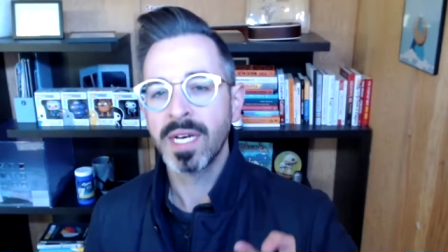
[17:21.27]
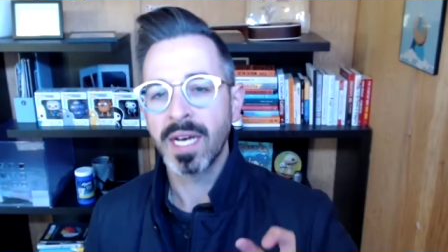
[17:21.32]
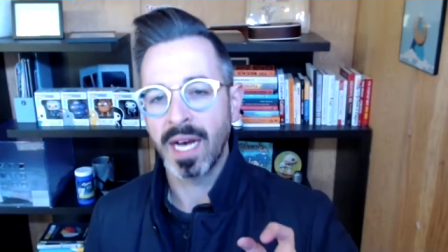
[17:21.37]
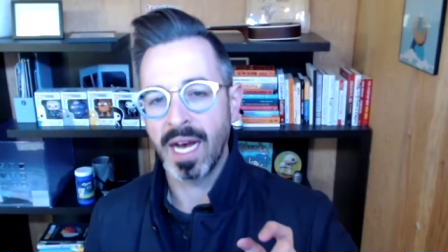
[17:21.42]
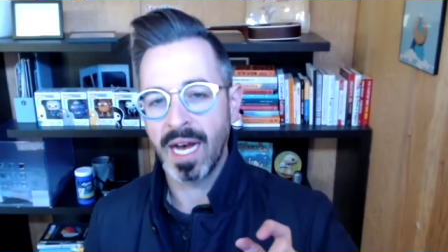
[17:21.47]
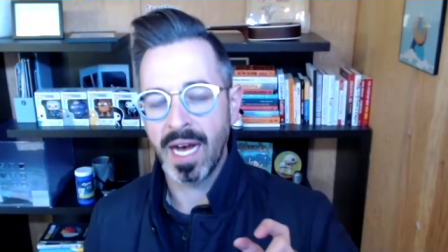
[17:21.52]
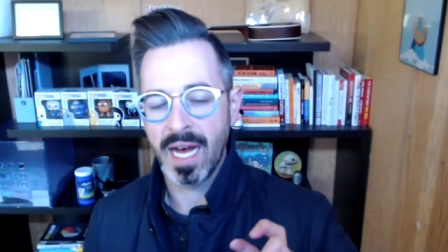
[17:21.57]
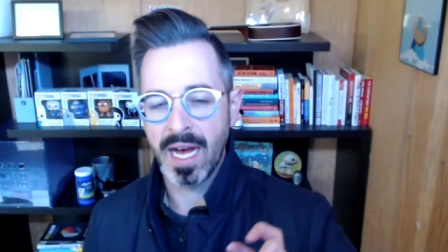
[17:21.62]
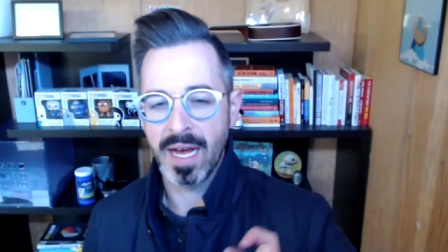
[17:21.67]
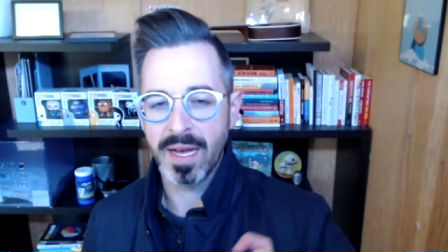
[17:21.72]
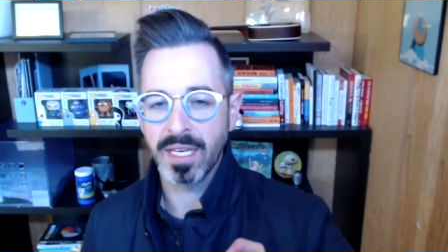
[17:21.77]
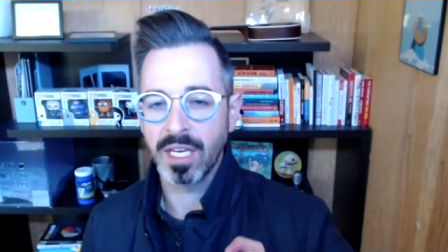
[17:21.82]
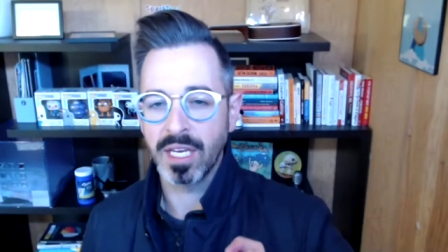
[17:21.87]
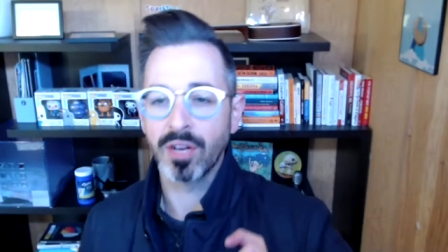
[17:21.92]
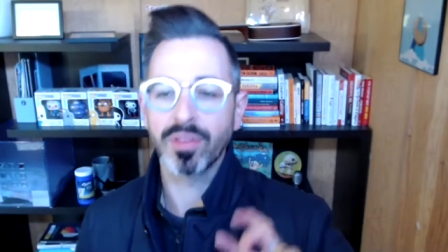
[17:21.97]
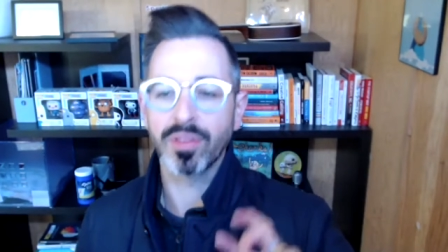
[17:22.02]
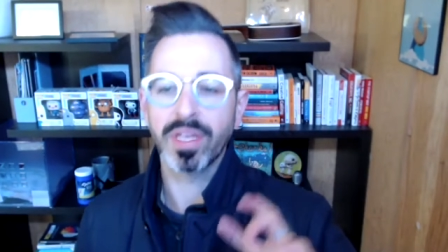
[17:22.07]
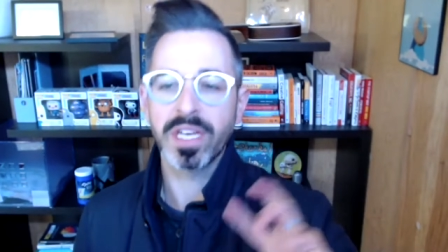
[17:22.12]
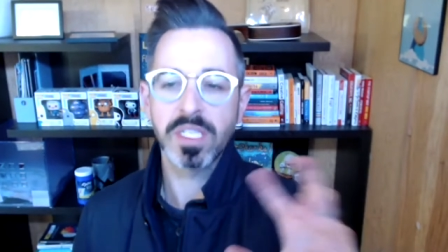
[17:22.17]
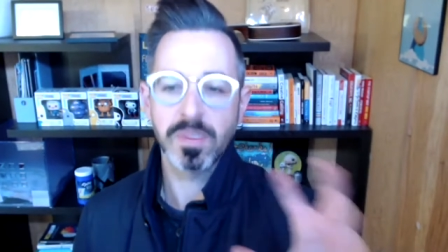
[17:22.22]
uh, you
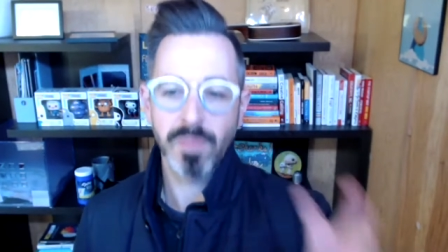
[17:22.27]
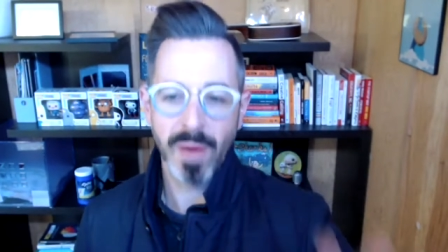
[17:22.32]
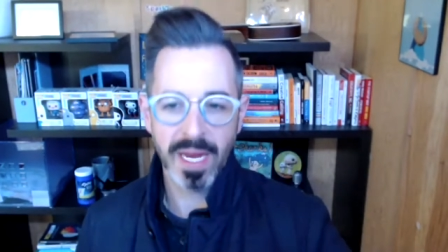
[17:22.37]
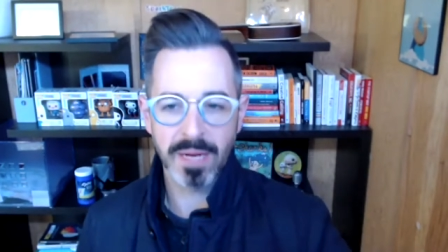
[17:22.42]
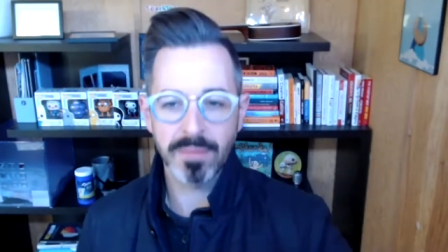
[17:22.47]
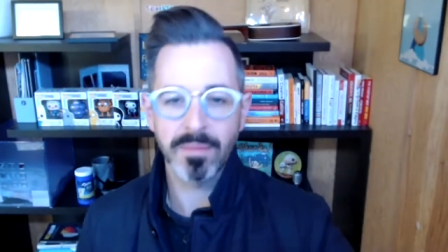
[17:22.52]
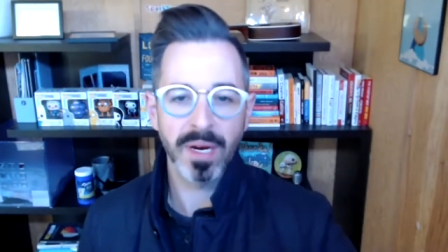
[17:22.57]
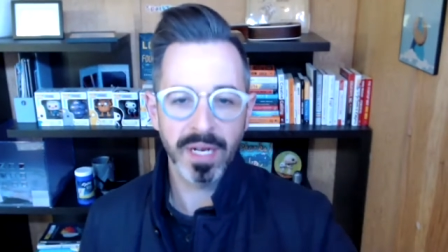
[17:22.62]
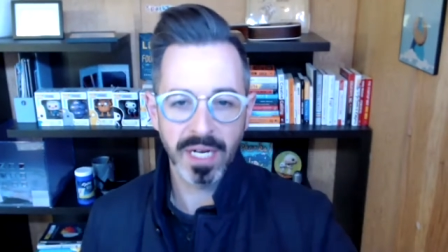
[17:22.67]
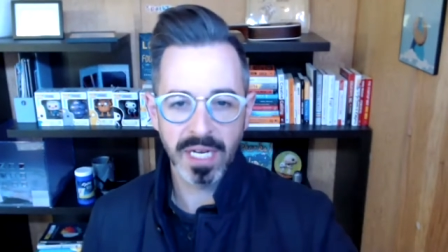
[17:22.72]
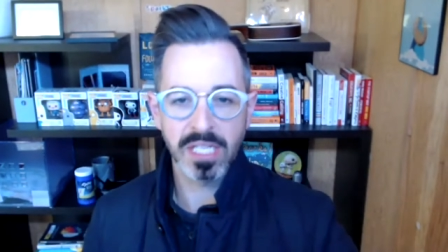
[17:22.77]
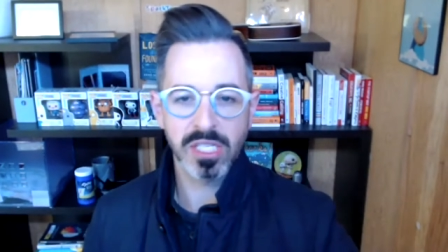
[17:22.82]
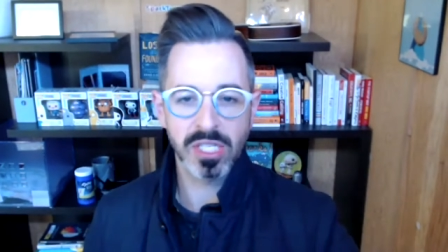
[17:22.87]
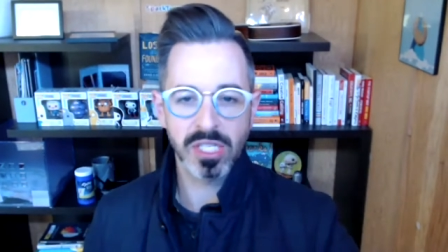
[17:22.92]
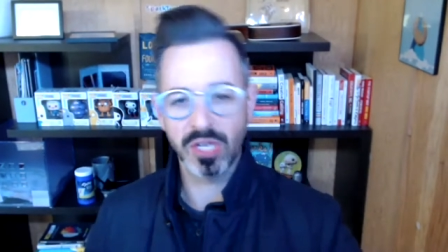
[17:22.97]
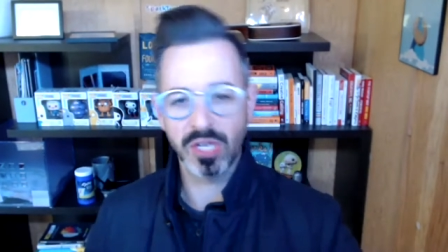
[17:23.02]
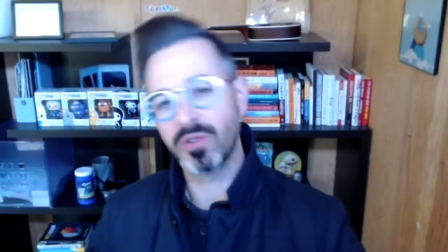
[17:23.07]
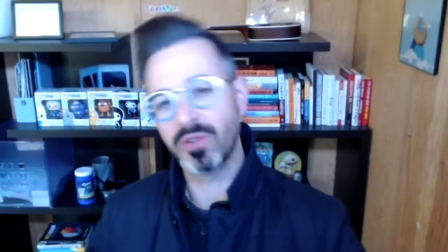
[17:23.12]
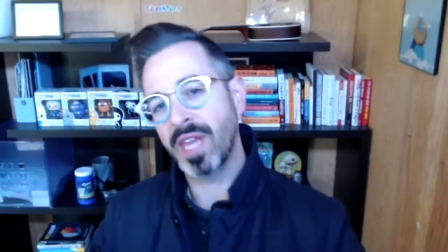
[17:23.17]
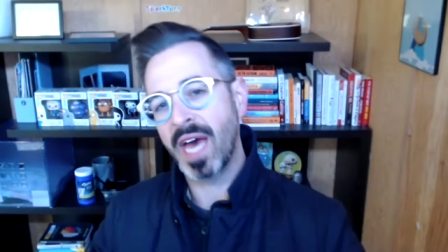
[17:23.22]
know they spend money
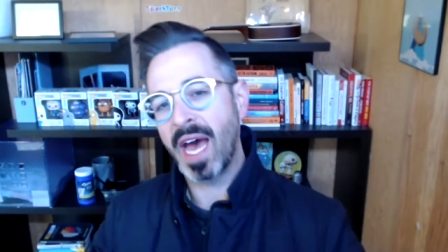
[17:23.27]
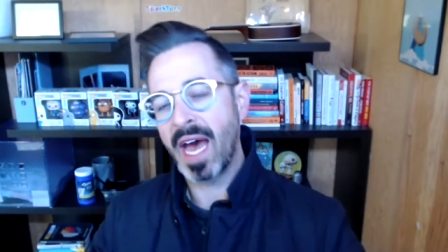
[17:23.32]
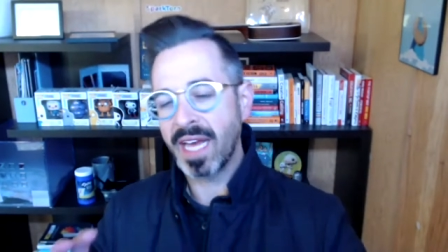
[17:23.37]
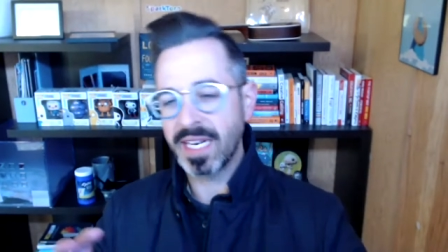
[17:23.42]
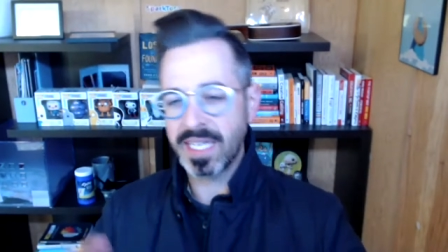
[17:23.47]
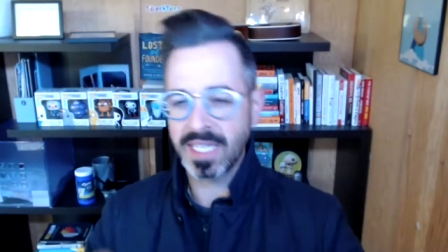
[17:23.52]
so that